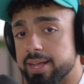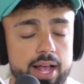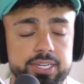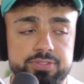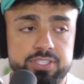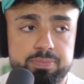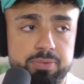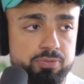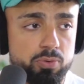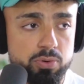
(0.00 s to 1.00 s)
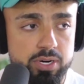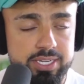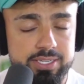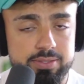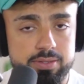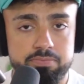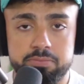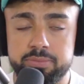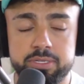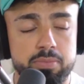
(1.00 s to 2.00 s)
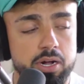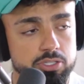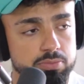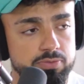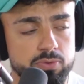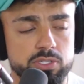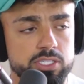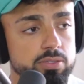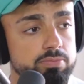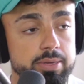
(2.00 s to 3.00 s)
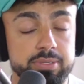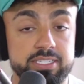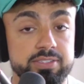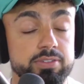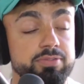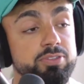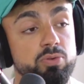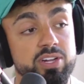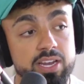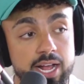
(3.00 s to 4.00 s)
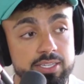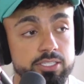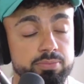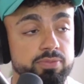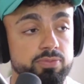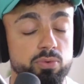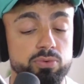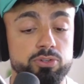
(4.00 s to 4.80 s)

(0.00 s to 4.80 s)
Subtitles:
As I've said before in maybe a module before this and maybe even a few classes before,